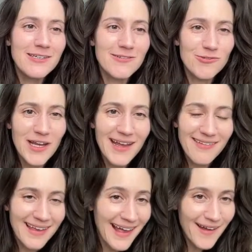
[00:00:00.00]
Jay,
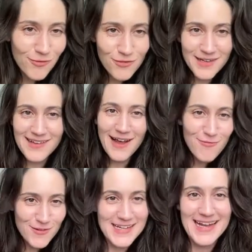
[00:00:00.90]
like every
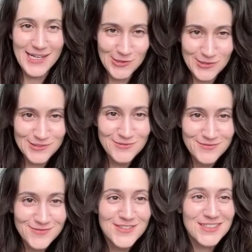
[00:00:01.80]
castle
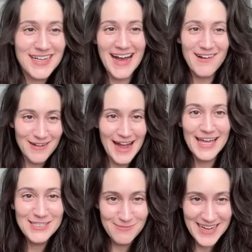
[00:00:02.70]
should have a
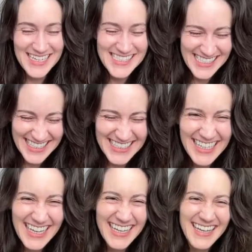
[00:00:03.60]
hedge maze.
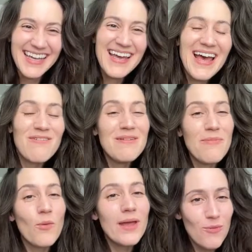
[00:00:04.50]

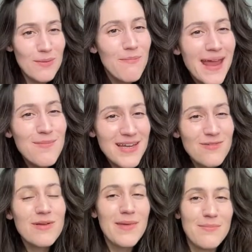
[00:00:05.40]
we may
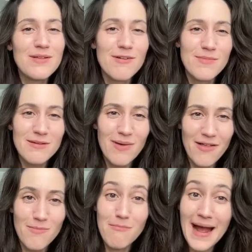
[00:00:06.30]
be limited by
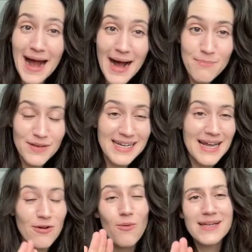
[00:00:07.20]
the map. Like, I
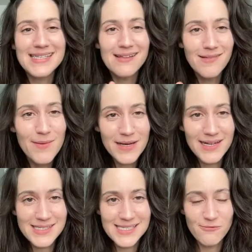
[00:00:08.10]
don't want to say limited
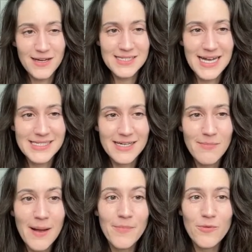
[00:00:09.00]
because it's a fantastic
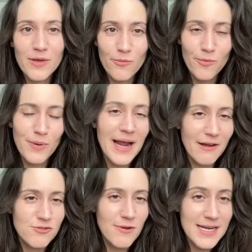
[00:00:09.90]
map, but we'll probably
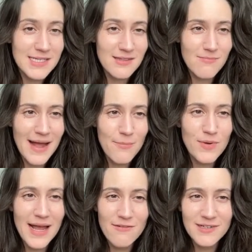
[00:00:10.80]
have to write to the map
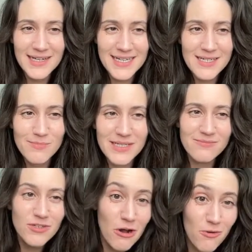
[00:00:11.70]
we have at hand.
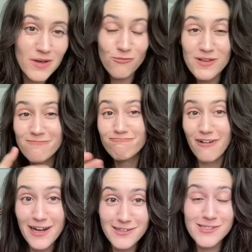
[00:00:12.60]
But, you know, if we
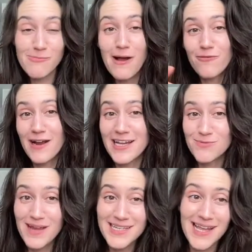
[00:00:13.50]
find a spot for a hedge
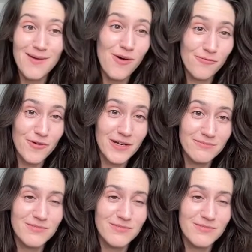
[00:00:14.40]
maze, I'm all for it.